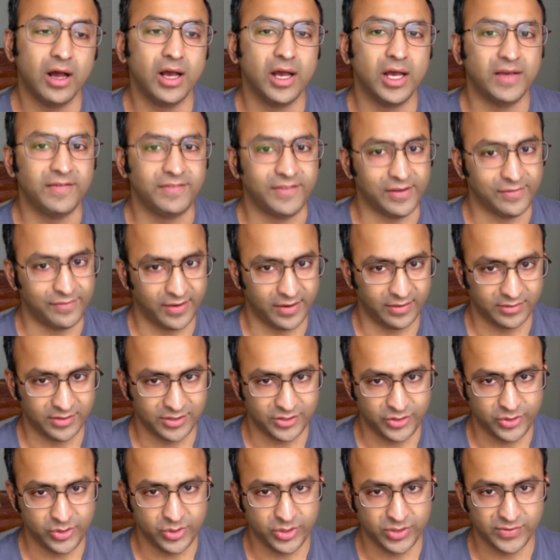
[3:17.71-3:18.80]
If you found
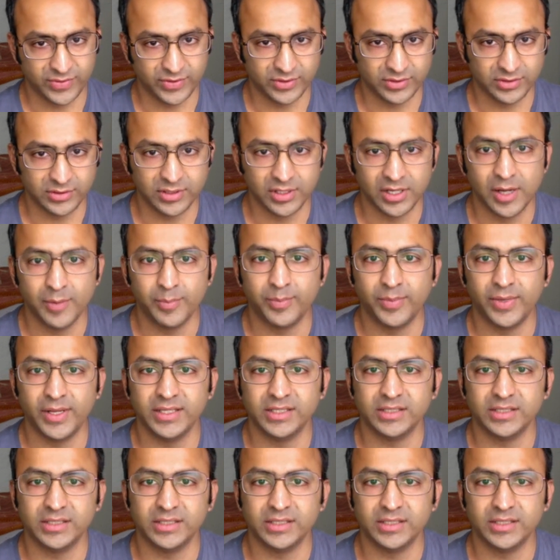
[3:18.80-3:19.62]
this useful, please